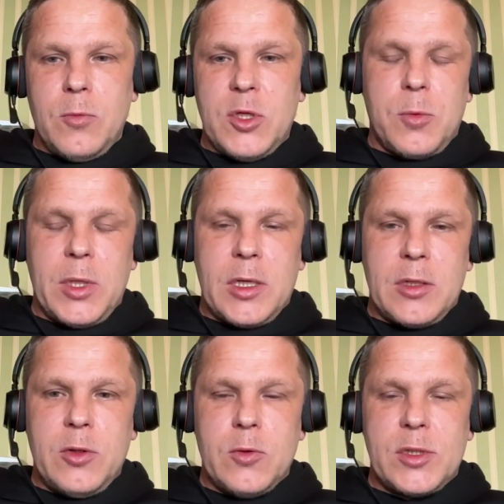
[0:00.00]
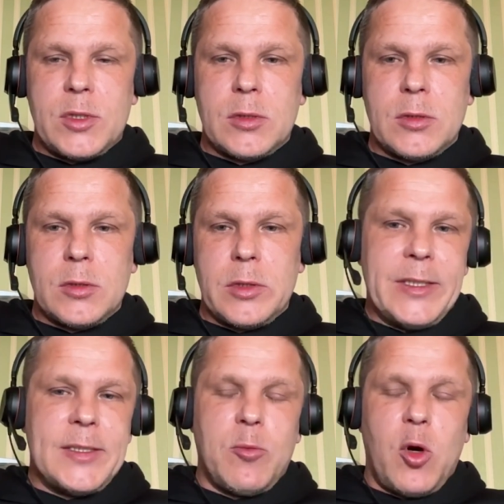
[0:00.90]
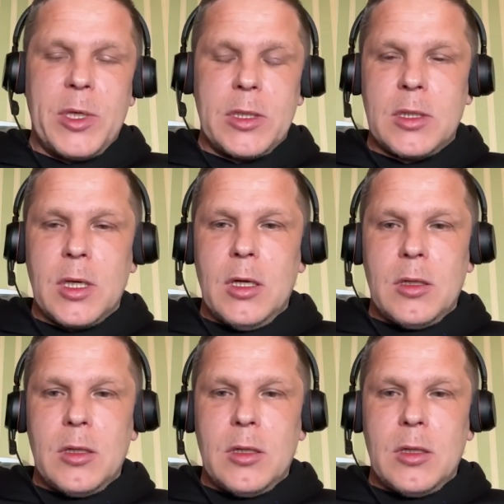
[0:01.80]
which we can use at the moment,